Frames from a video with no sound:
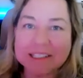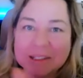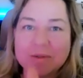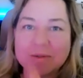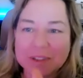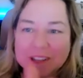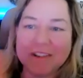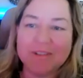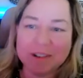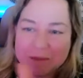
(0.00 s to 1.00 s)
So then
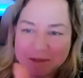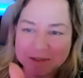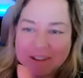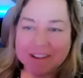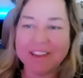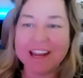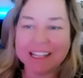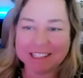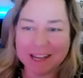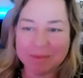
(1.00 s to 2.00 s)
you're in the
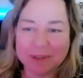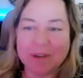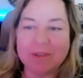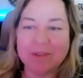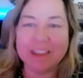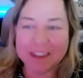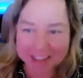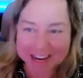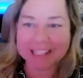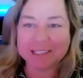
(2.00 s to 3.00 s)
next time zone and then the
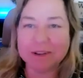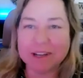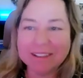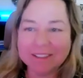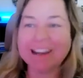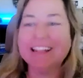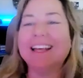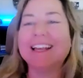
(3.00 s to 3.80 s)
next one, right?